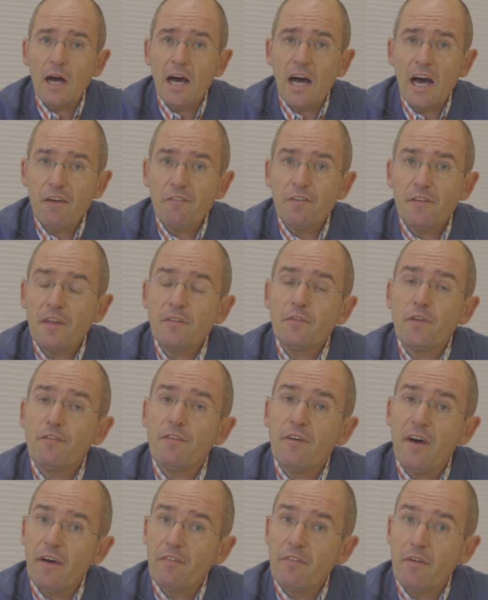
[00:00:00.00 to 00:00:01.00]
I've
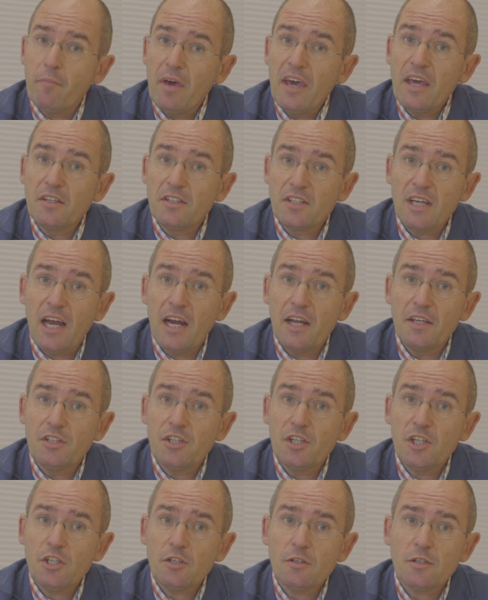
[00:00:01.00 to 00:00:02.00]
identified the main
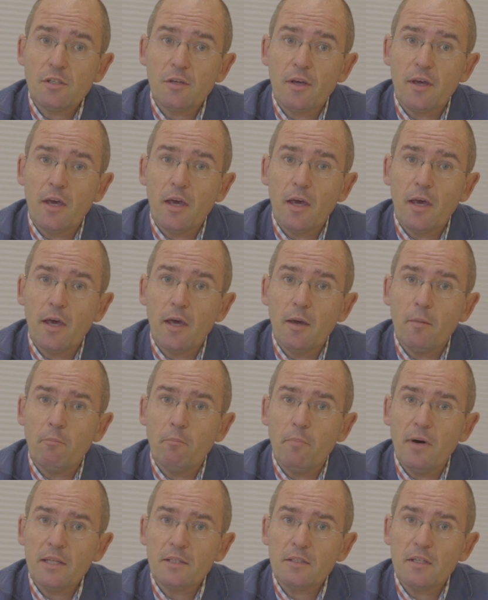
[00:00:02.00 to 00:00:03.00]
challenges,
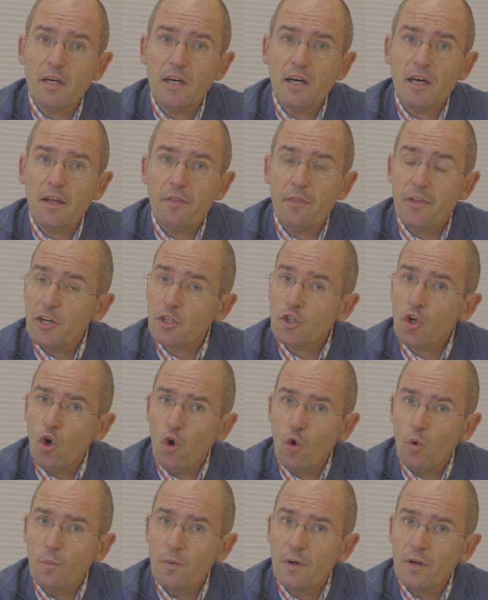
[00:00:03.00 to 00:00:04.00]
but there's
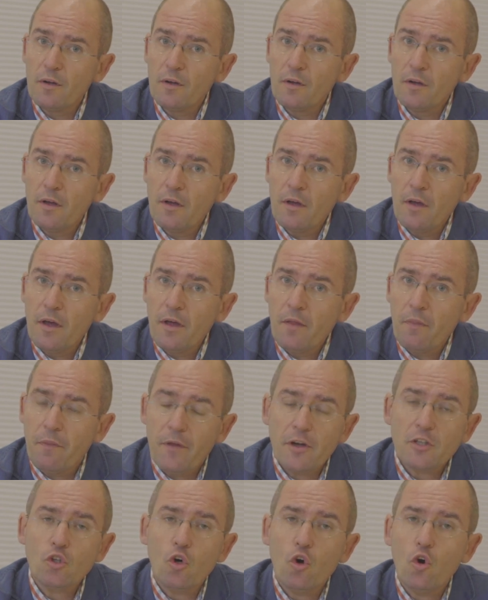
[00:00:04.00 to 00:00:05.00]
hope.
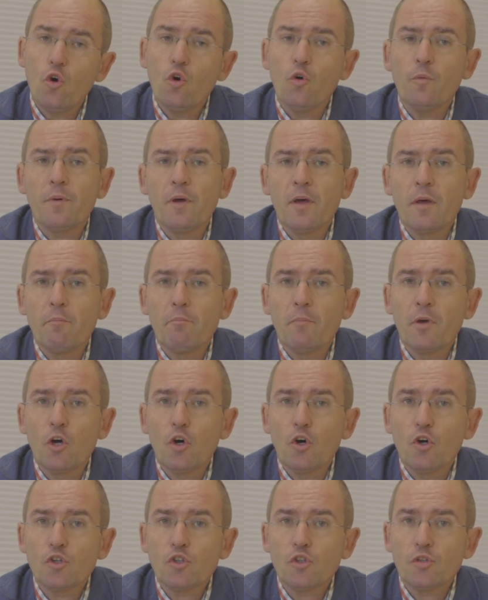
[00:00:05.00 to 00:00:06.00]
There's hope
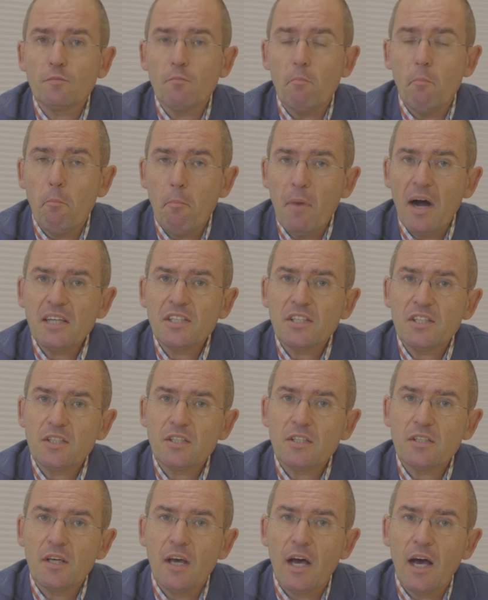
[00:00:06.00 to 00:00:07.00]
because
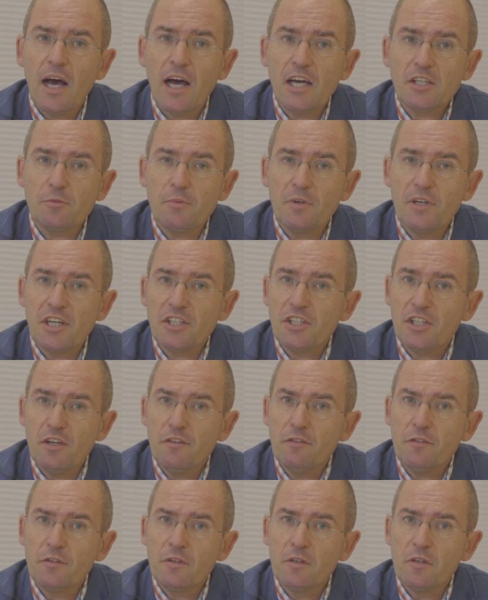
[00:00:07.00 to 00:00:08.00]
much has been
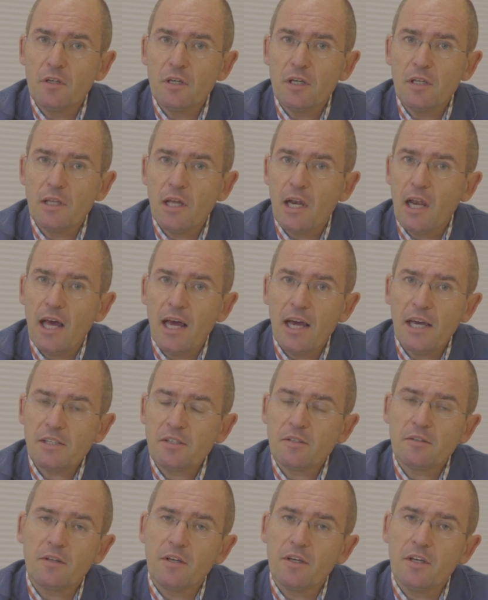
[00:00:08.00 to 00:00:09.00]
achieved in the
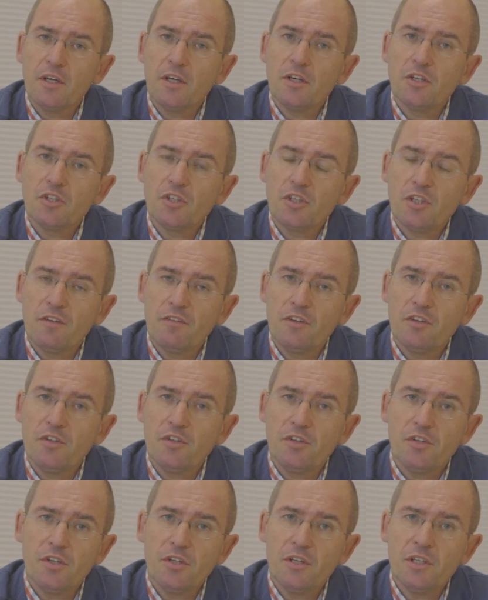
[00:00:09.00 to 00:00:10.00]
last
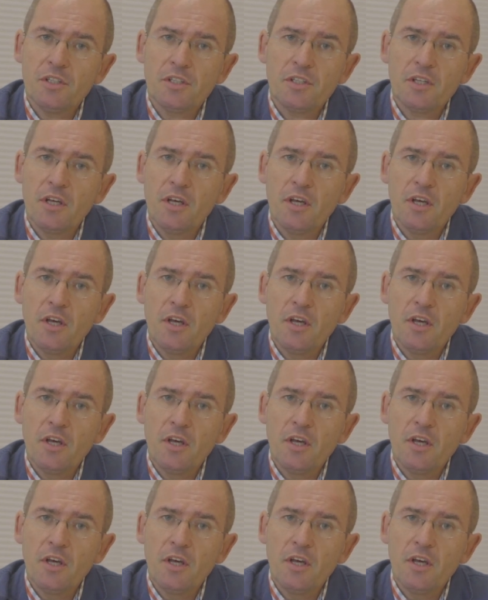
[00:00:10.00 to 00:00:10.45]
70 years.